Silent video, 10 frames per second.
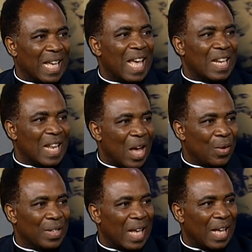and how
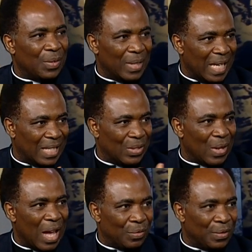it uh, relates
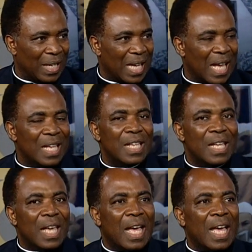to Africa,
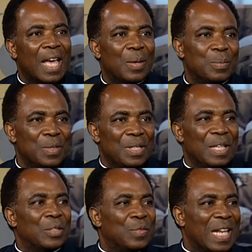um,
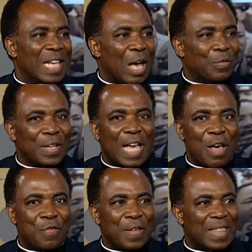in fact, the
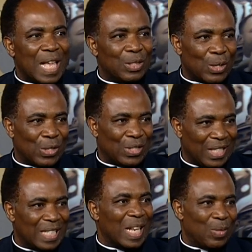Africa Faith and
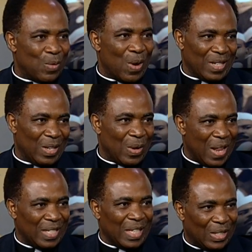Justice Network, the
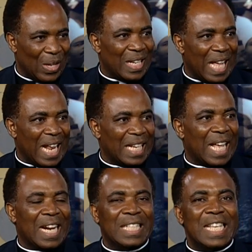organization that I
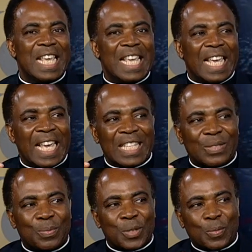direct,
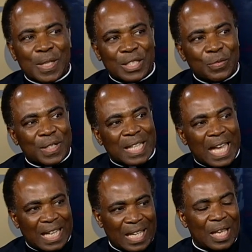is
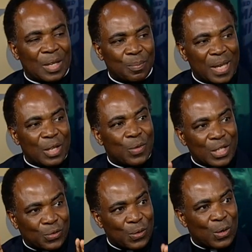specifically in many
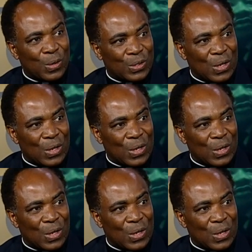ways focused